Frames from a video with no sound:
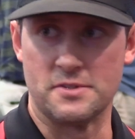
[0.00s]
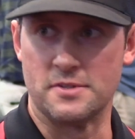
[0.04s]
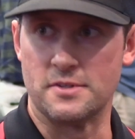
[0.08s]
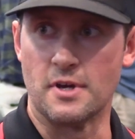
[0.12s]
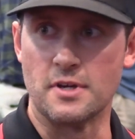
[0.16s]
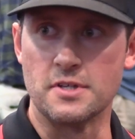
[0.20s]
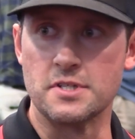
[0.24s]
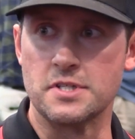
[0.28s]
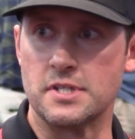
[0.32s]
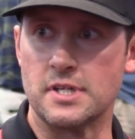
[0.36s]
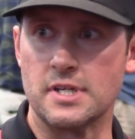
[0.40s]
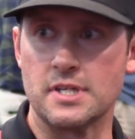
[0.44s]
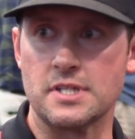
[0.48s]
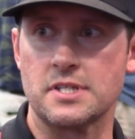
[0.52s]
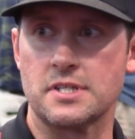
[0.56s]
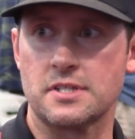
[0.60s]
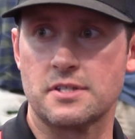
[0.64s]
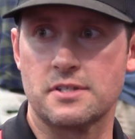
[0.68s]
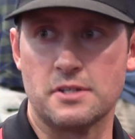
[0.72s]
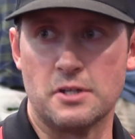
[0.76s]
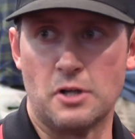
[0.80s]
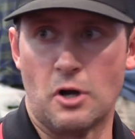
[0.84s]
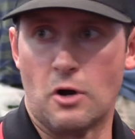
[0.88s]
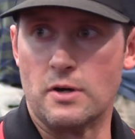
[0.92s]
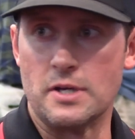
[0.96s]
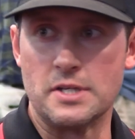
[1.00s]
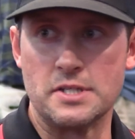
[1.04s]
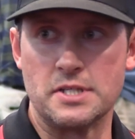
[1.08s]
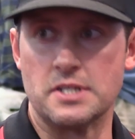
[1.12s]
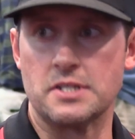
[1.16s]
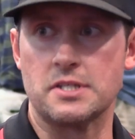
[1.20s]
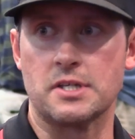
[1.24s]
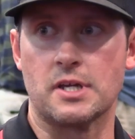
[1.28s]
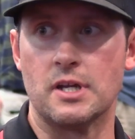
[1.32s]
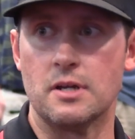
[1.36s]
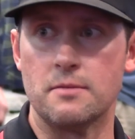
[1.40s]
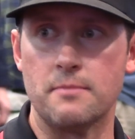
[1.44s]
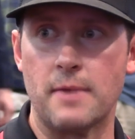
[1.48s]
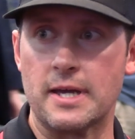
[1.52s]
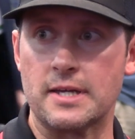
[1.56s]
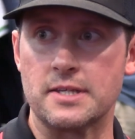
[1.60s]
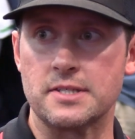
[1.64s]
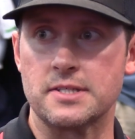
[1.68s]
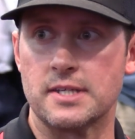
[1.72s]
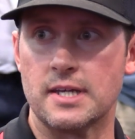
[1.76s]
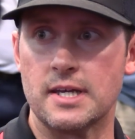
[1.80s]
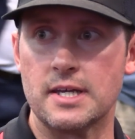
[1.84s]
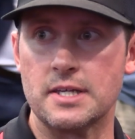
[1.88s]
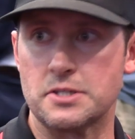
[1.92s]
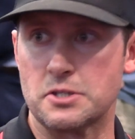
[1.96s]
is this going to make
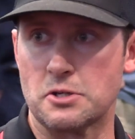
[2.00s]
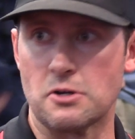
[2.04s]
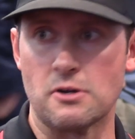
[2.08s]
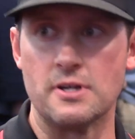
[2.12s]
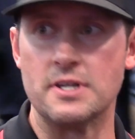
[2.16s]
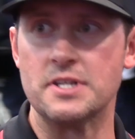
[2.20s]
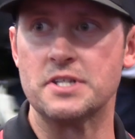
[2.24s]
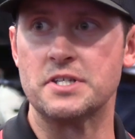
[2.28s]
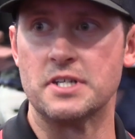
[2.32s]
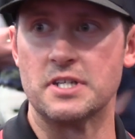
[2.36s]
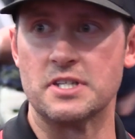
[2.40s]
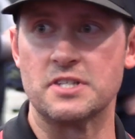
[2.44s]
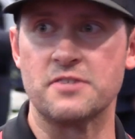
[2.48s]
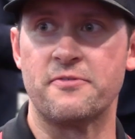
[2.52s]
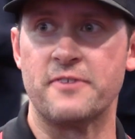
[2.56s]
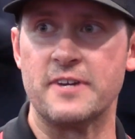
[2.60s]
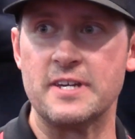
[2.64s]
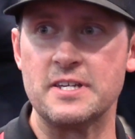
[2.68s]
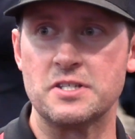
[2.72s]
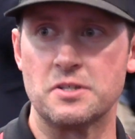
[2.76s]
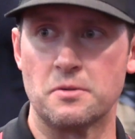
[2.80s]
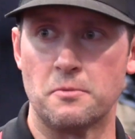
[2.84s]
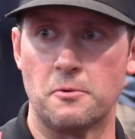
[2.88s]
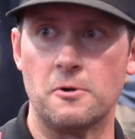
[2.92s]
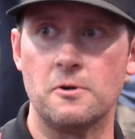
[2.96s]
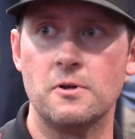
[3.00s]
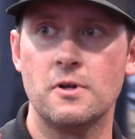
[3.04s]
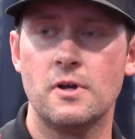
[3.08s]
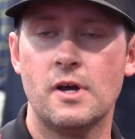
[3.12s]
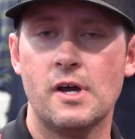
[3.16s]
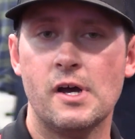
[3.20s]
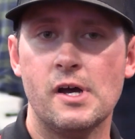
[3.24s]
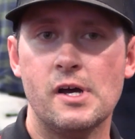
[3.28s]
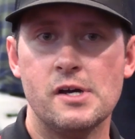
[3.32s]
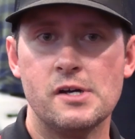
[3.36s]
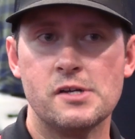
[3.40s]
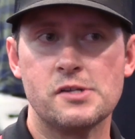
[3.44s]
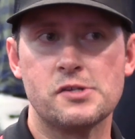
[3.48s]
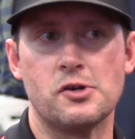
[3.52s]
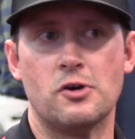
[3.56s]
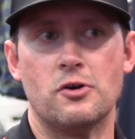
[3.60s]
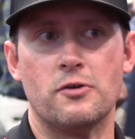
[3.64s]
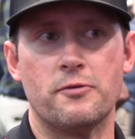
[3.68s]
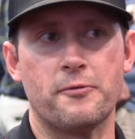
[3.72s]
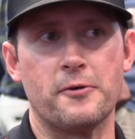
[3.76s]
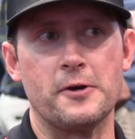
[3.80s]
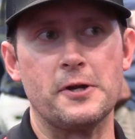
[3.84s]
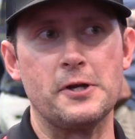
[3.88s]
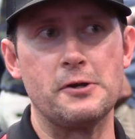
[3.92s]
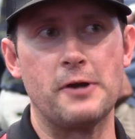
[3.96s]
sense, or is this feasible?
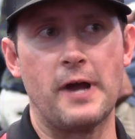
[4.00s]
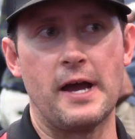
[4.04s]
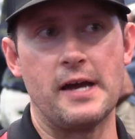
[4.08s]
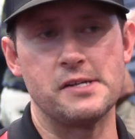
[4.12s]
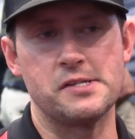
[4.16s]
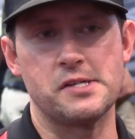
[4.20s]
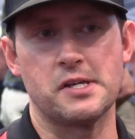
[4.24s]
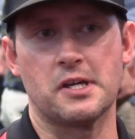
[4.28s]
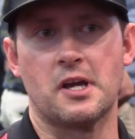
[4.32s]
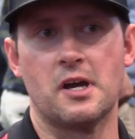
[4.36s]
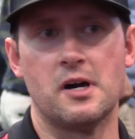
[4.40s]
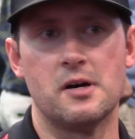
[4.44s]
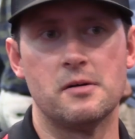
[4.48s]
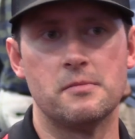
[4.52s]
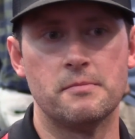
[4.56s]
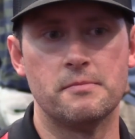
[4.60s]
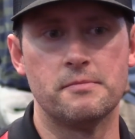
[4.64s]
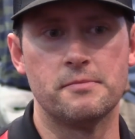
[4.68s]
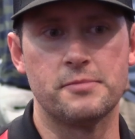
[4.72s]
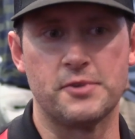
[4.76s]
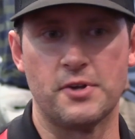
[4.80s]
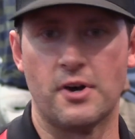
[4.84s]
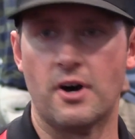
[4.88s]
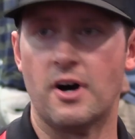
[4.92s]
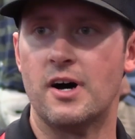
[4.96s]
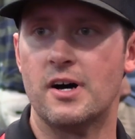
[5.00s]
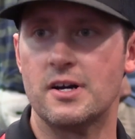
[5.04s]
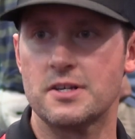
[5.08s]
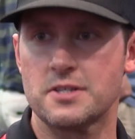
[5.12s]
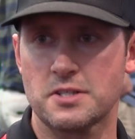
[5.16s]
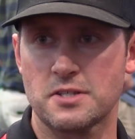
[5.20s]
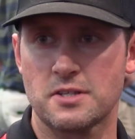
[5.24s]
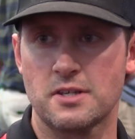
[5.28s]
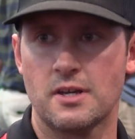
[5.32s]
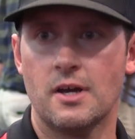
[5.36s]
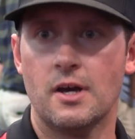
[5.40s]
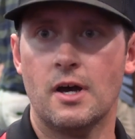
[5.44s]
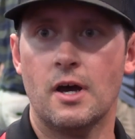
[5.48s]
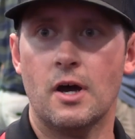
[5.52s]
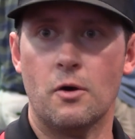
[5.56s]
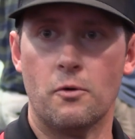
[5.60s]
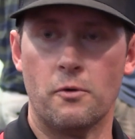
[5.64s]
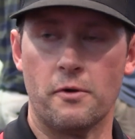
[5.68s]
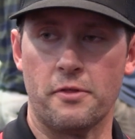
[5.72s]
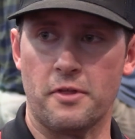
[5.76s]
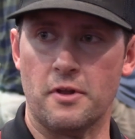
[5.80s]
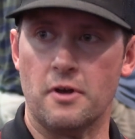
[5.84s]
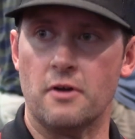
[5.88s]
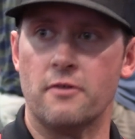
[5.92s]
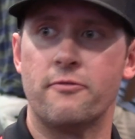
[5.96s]
So for you guys to come to us
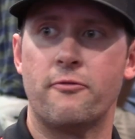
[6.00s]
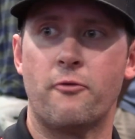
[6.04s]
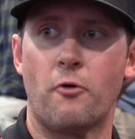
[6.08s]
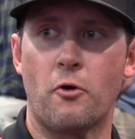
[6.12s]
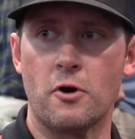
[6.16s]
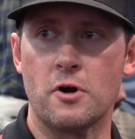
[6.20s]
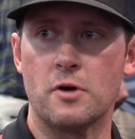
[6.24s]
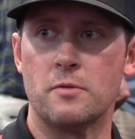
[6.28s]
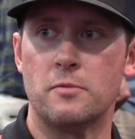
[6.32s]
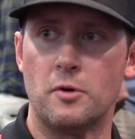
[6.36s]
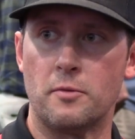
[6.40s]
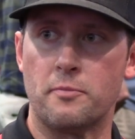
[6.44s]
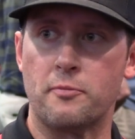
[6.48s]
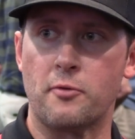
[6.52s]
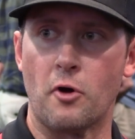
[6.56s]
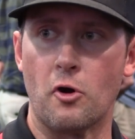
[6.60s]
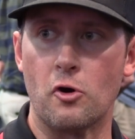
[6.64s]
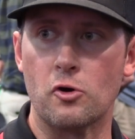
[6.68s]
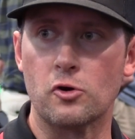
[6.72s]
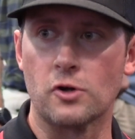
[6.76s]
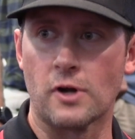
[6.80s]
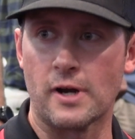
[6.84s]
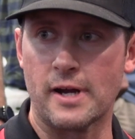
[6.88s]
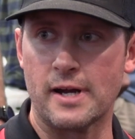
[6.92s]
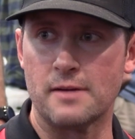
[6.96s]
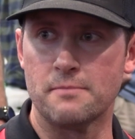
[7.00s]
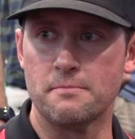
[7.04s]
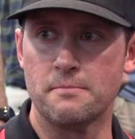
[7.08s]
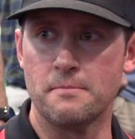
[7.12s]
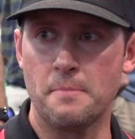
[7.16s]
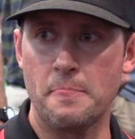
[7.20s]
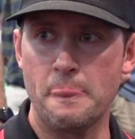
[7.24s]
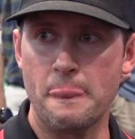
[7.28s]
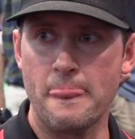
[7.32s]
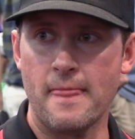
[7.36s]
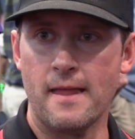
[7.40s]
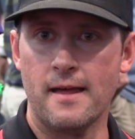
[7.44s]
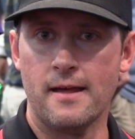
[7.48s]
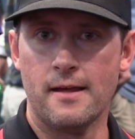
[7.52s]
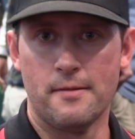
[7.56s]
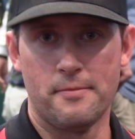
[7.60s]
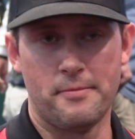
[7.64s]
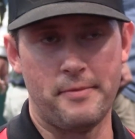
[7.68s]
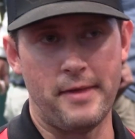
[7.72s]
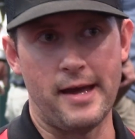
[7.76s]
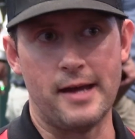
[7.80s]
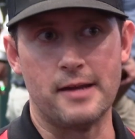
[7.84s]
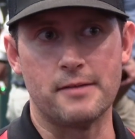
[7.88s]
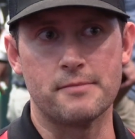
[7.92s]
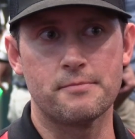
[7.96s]
with an affordable program
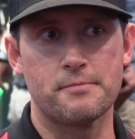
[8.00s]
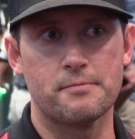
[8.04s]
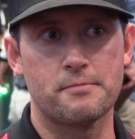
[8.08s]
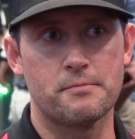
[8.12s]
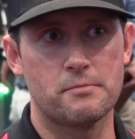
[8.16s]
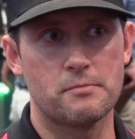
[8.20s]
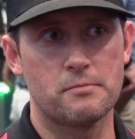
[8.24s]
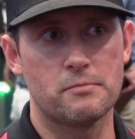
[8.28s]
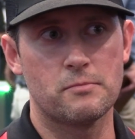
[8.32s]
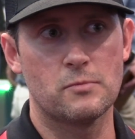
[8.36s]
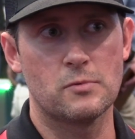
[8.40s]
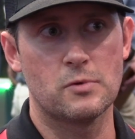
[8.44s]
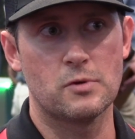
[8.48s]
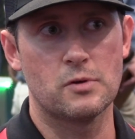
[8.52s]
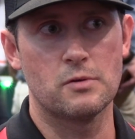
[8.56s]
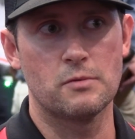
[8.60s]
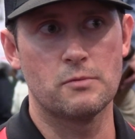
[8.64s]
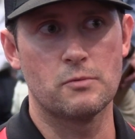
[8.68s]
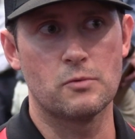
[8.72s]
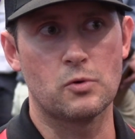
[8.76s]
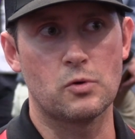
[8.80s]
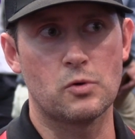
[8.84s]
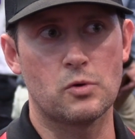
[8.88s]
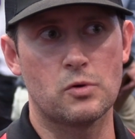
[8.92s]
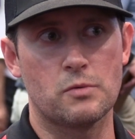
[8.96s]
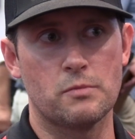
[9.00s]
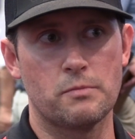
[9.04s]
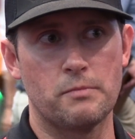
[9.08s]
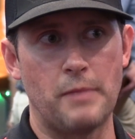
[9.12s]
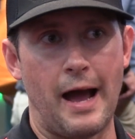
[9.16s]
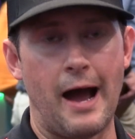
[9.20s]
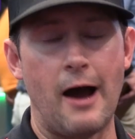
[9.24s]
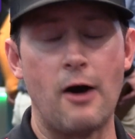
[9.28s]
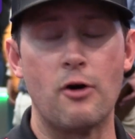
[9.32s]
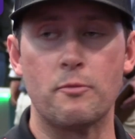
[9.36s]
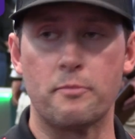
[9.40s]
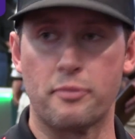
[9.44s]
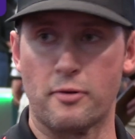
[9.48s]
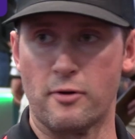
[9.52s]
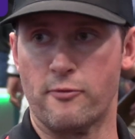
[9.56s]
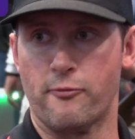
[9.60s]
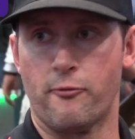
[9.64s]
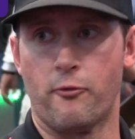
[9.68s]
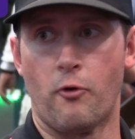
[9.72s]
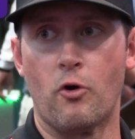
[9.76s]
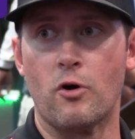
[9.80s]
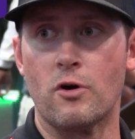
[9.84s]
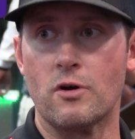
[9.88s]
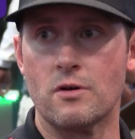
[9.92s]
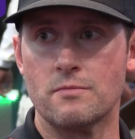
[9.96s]
that
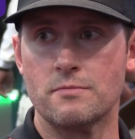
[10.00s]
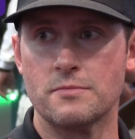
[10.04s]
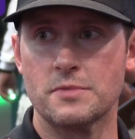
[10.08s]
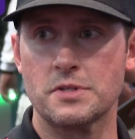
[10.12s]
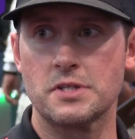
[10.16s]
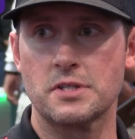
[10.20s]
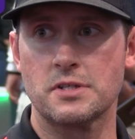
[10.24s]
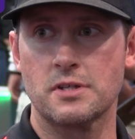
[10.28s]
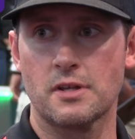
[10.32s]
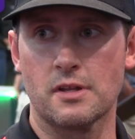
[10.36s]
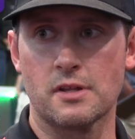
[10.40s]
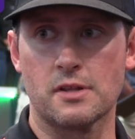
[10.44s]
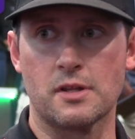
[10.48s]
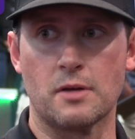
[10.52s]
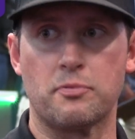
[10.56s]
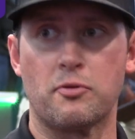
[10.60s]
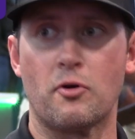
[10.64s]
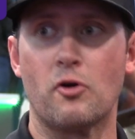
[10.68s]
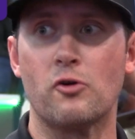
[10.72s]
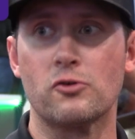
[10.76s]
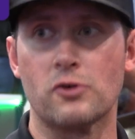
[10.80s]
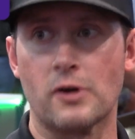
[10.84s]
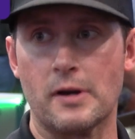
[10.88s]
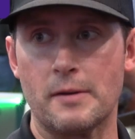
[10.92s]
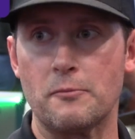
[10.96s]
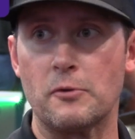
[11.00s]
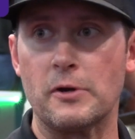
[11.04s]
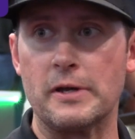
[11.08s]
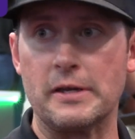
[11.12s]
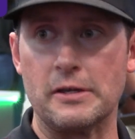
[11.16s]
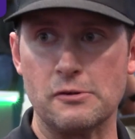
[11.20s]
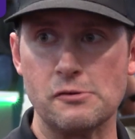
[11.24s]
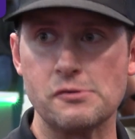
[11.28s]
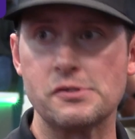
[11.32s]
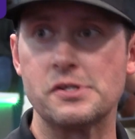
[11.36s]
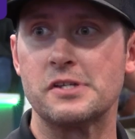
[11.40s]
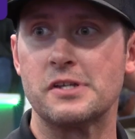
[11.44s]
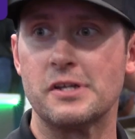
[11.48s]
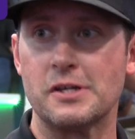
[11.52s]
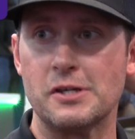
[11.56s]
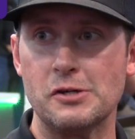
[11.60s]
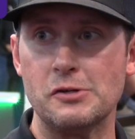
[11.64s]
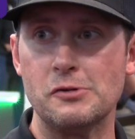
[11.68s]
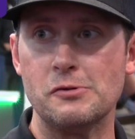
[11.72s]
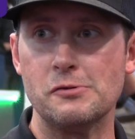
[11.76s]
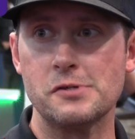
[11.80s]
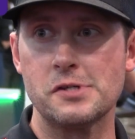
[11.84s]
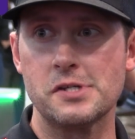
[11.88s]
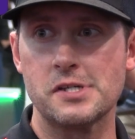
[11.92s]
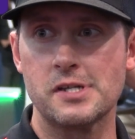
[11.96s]
outperforms the program we used to
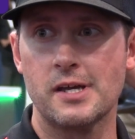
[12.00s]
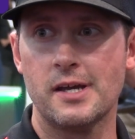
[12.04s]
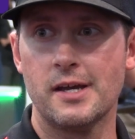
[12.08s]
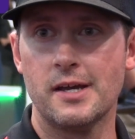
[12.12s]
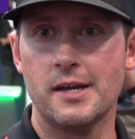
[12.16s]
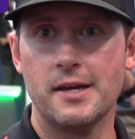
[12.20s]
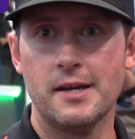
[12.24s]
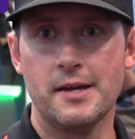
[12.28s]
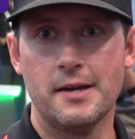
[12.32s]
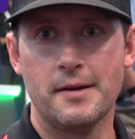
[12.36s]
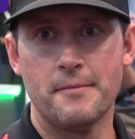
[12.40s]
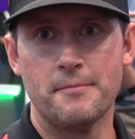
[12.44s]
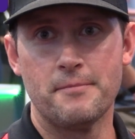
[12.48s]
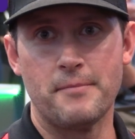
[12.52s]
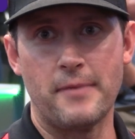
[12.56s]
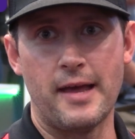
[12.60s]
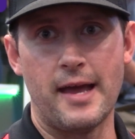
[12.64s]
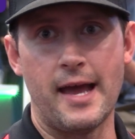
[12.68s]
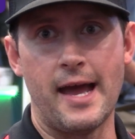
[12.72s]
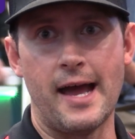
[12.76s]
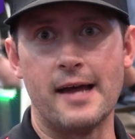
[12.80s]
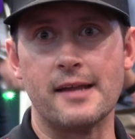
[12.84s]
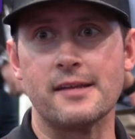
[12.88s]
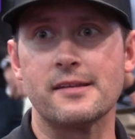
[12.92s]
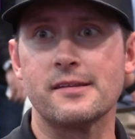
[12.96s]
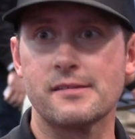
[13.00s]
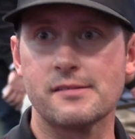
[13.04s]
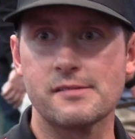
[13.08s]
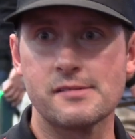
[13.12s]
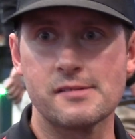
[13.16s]
use at,